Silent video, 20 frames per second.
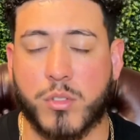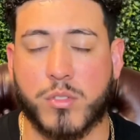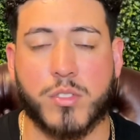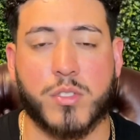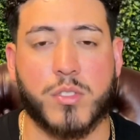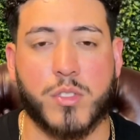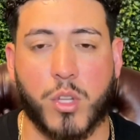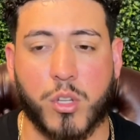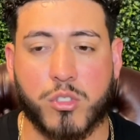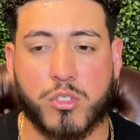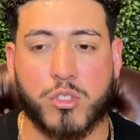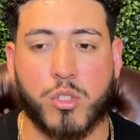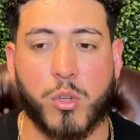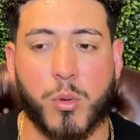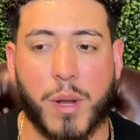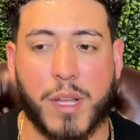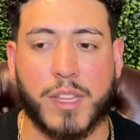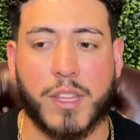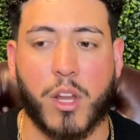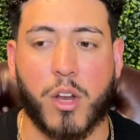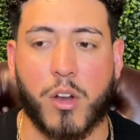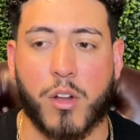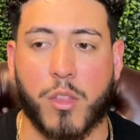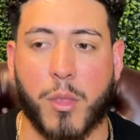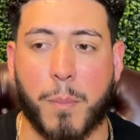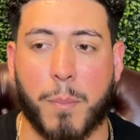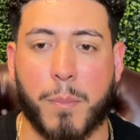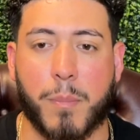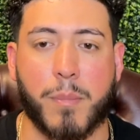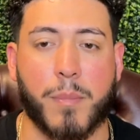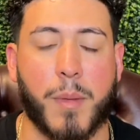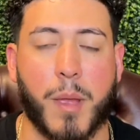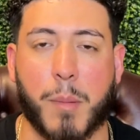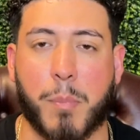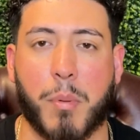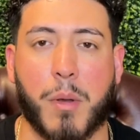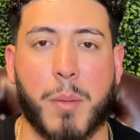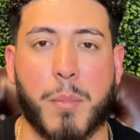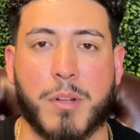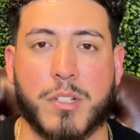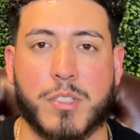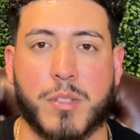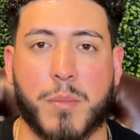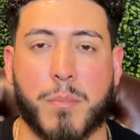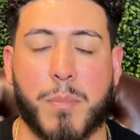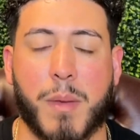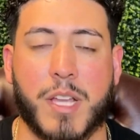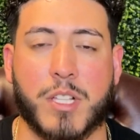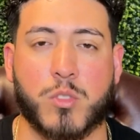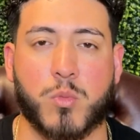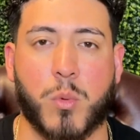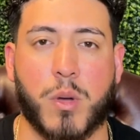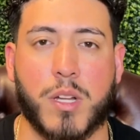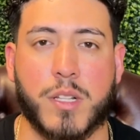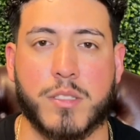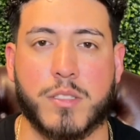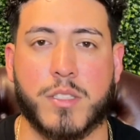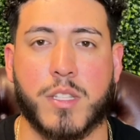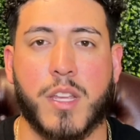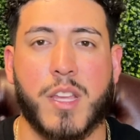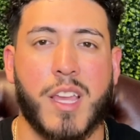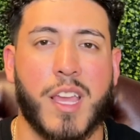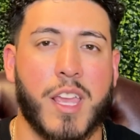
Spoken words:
Those two right there are pretty much the best ones.